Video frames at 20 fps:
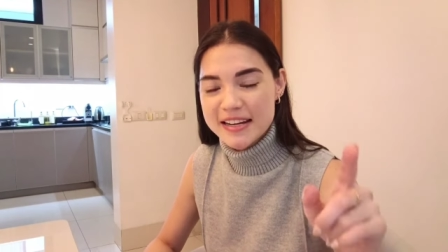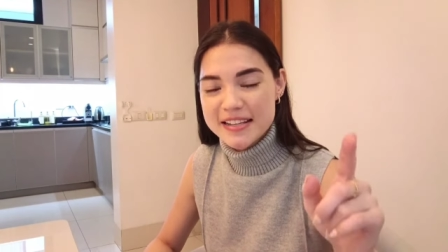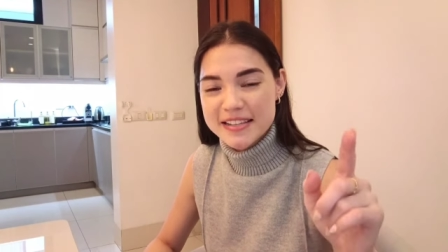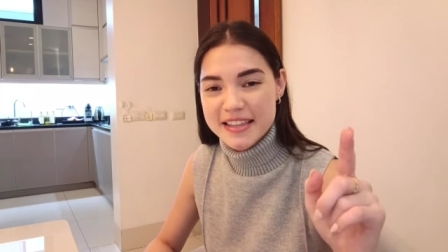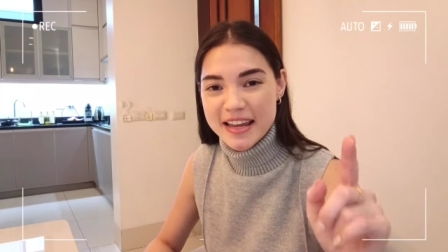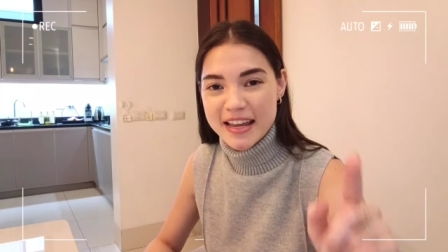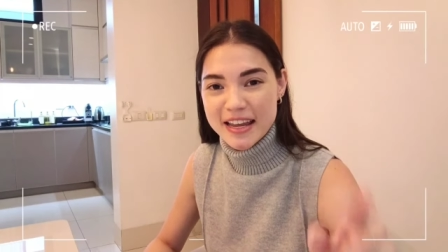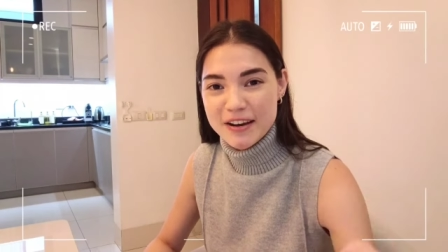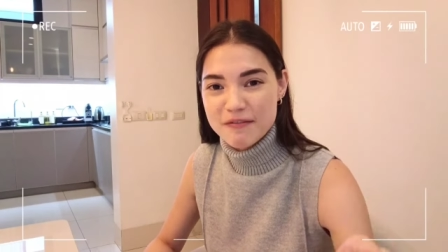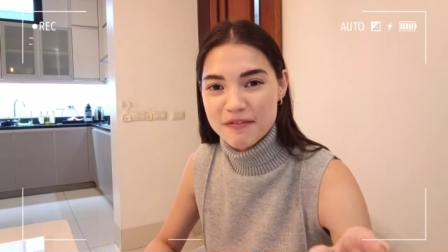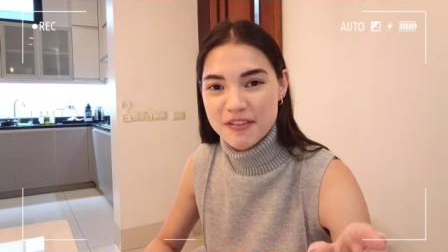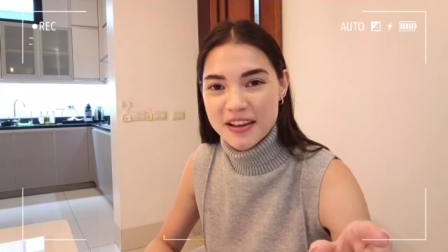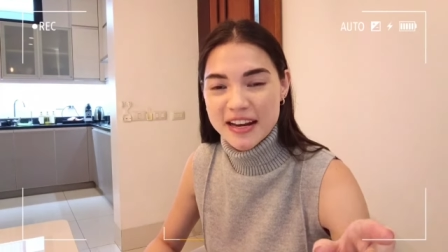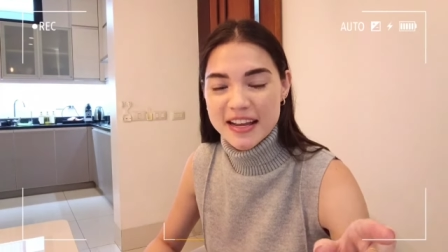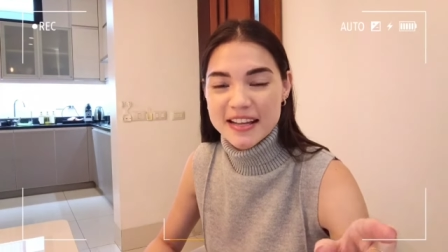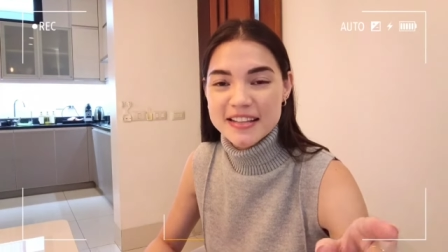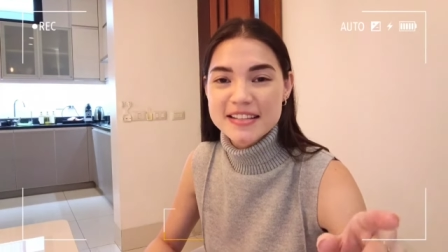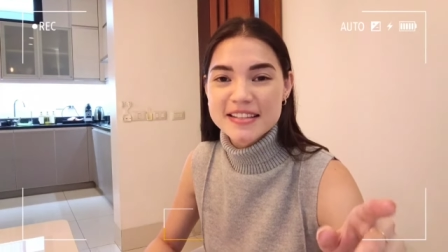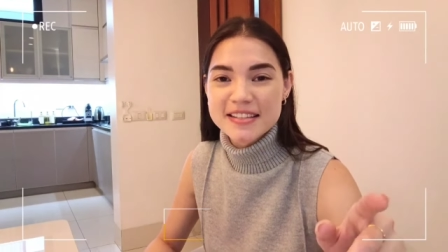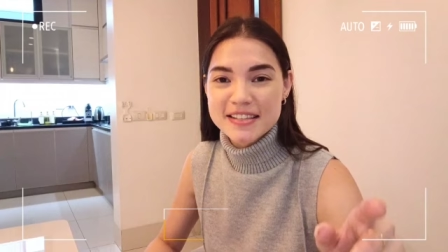It is the
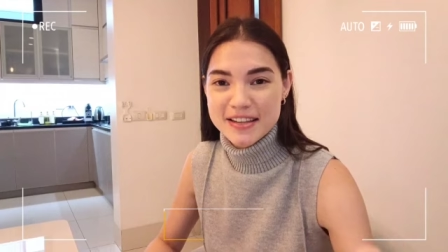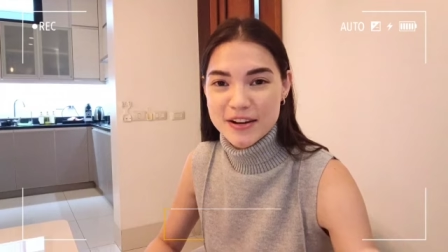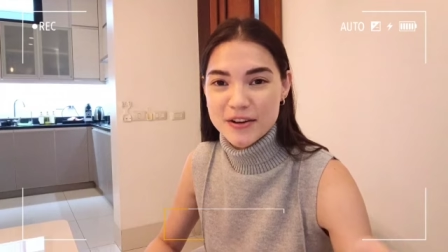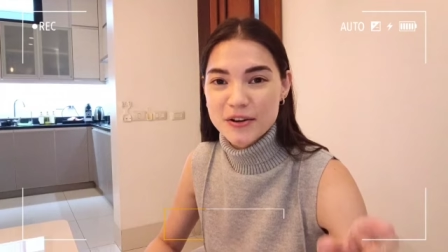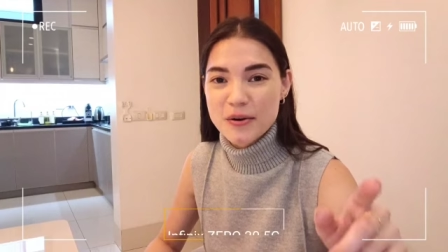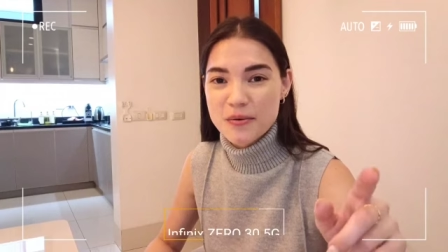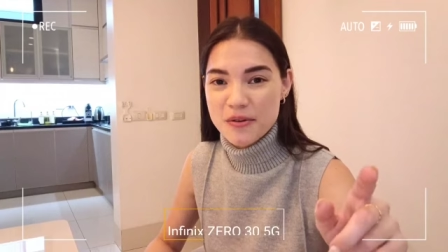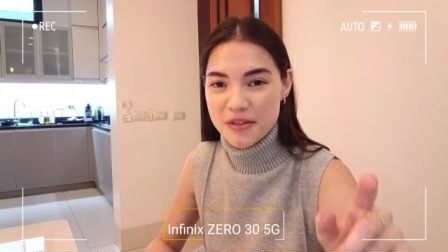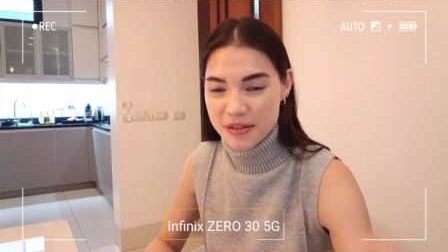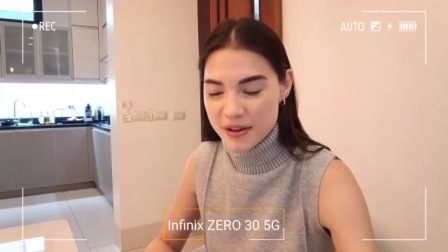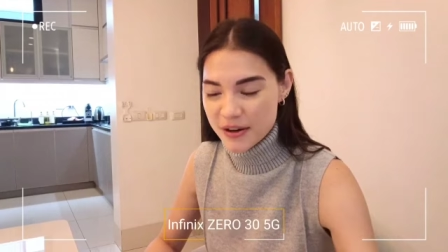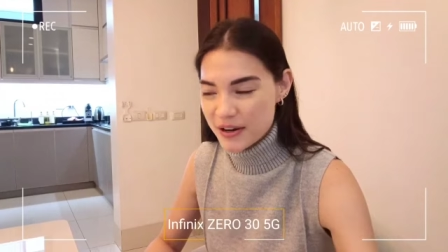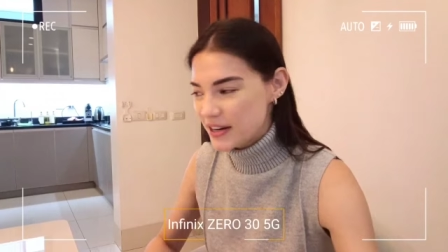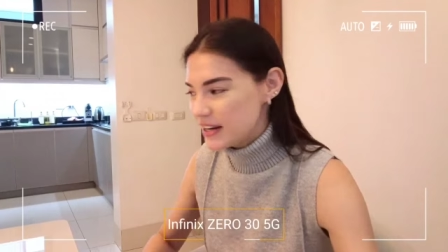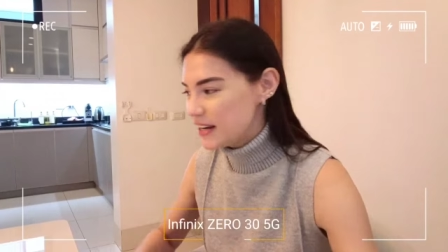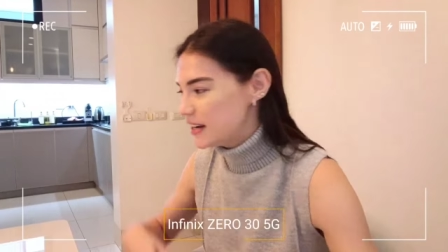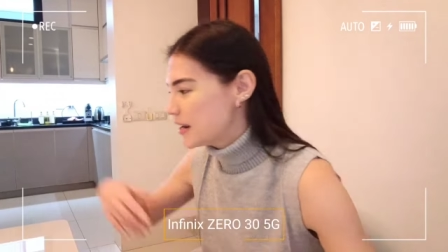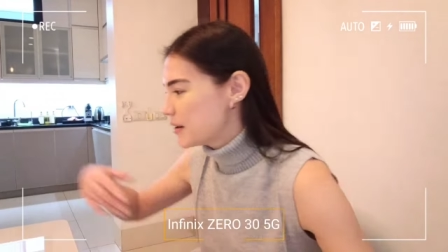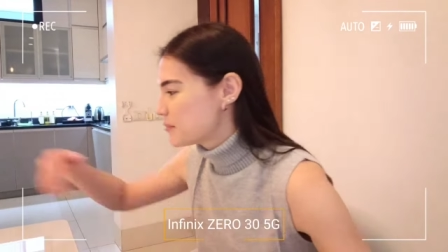Infinix Zero 30.